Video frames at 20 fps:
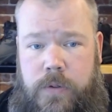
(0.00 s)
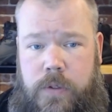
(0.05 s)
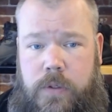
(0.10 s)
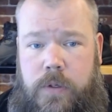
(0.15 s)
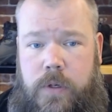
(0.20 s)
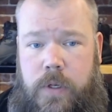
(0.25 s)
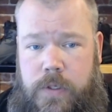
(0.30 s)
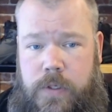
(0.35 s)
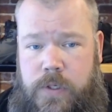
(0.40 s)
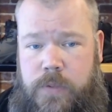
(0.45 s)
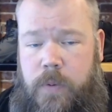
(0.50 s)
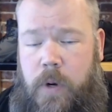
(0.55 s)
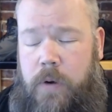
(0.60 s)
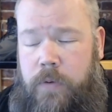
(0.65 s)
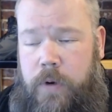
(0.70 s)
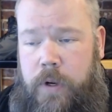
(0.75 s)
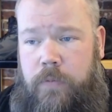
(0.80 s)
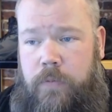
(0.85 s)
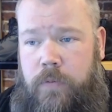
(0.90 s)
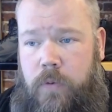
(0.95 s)
and smart
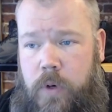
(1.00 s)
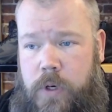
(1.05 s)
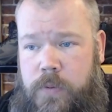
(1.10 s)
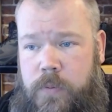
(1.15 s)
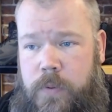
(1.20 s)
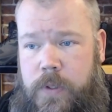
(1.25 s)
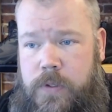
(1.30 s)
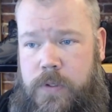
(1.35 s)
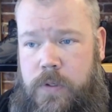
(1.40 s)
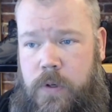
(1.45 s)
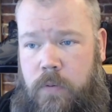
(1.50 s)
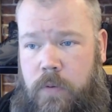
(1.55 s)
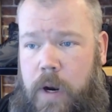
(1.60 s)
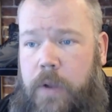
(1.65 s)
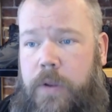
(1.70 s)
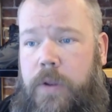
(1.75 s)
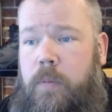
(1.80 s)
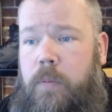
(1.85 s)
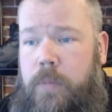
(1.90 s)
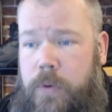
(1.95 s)
reinforcements
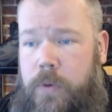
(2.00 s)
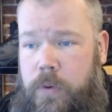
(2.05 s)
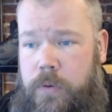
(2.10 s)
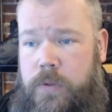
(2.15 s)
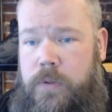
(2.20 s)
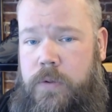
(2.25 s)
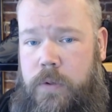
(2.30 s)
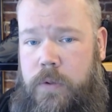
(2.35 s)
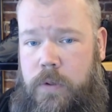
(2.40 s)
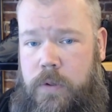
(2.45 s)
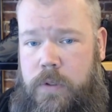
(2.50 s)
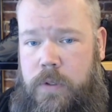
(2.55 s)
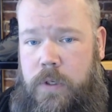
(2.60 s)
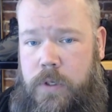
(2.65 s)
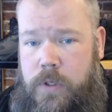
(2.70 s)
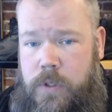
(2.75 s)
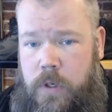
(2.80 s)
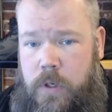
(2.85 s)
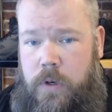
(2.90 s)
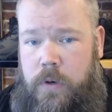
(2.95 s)
around the boot to
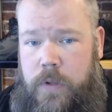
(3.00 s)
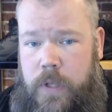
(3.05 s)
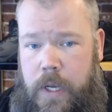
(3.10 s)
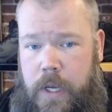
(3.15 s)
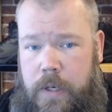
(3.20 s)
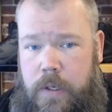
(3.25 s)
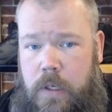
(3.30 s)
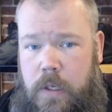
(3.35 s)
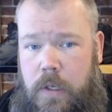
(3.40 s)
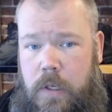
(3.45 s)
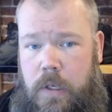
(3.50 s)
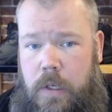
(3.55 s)
ensure that